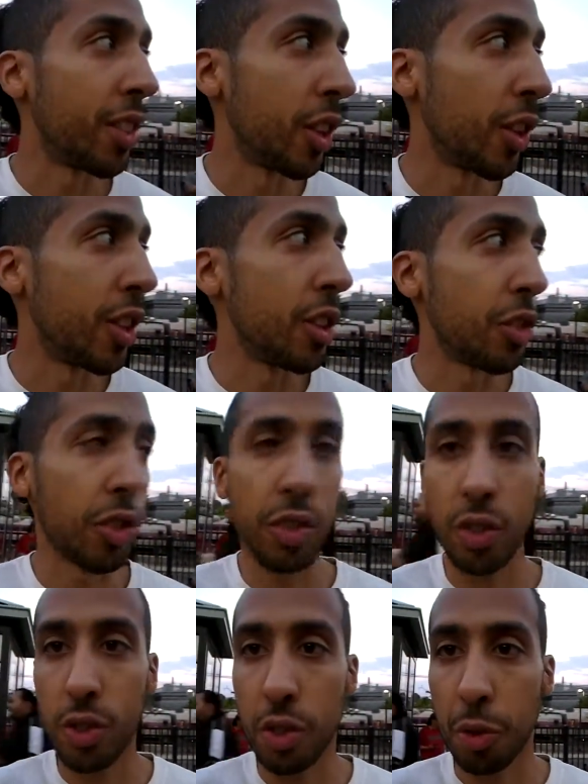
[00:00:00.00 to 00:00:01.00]
These
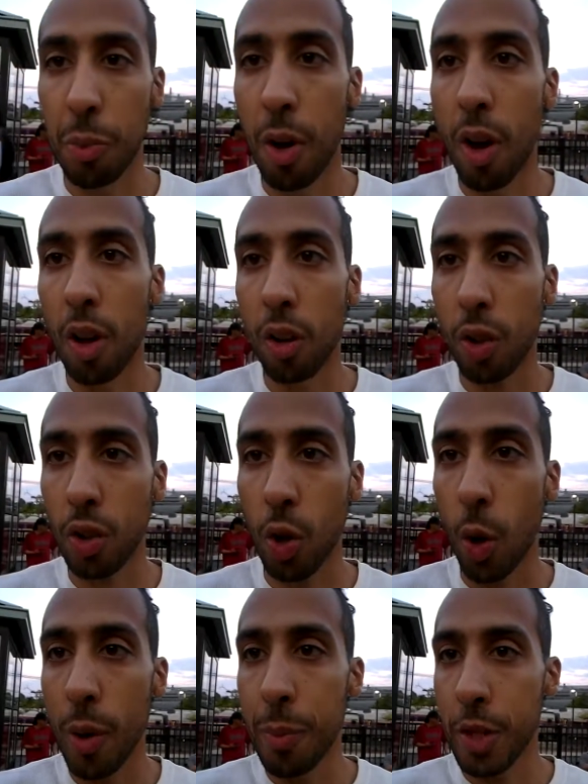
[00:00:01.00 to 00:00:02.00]
small
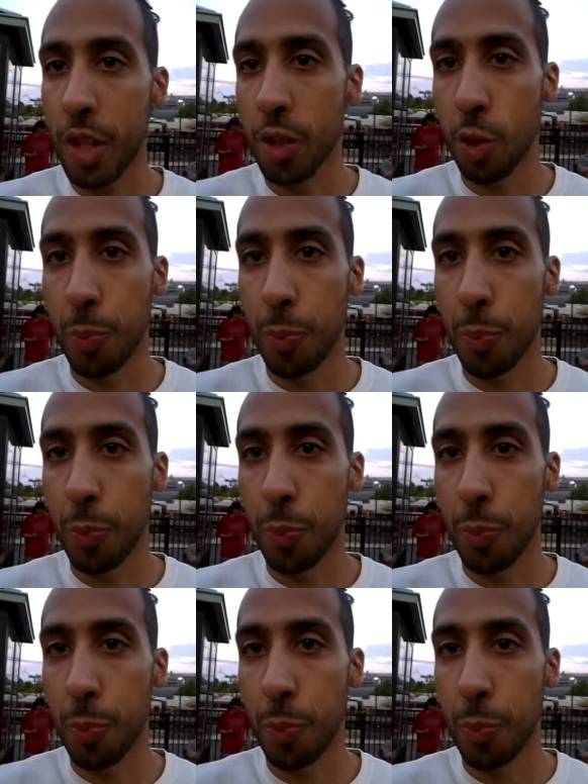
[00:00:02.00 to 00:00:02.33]
coin machines,